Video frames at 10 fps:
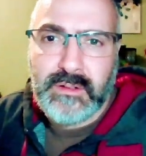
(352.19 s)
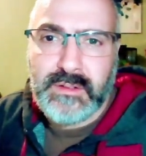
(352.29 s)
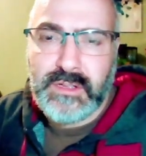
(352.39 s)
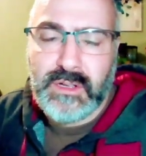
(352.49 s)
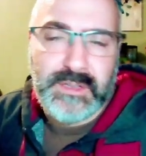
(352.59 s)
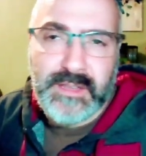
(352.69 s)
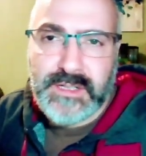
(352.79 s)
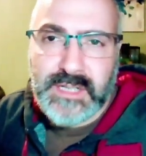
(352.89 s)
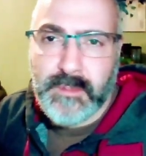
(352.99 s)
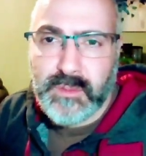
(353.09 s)
the only other
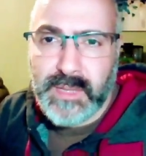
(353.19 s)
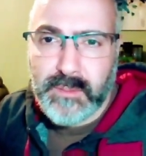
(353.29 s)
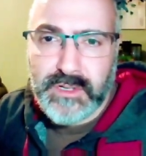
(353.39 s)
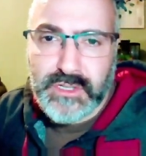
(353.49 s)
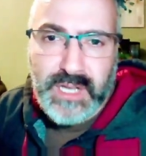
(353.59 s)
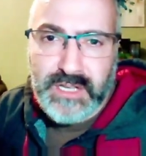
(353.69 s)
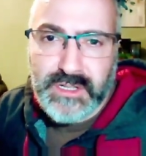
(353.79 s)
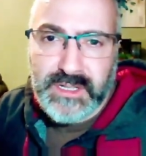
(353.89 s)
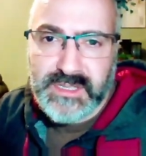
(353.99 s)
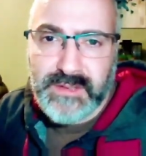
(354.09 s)
time you'd be able to change
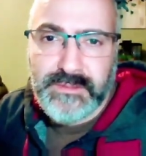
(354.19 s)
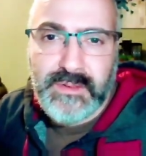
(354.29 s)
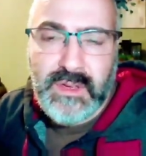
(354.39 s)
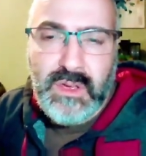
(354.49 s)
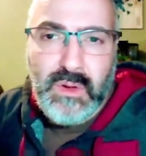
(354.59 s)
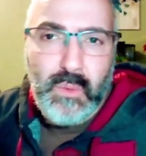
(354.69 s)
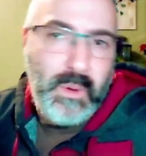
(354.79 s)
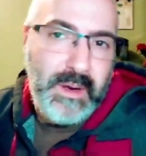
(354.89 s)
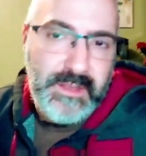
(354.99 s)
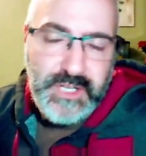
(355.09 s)
it is if
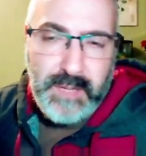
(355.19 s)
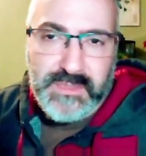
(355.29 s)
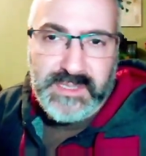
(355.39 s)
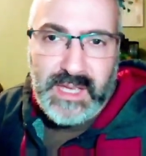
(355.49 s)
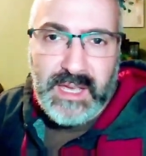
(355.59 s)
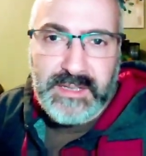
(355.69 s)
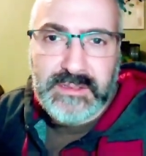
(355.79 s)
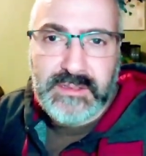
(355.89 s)
one of the champs died.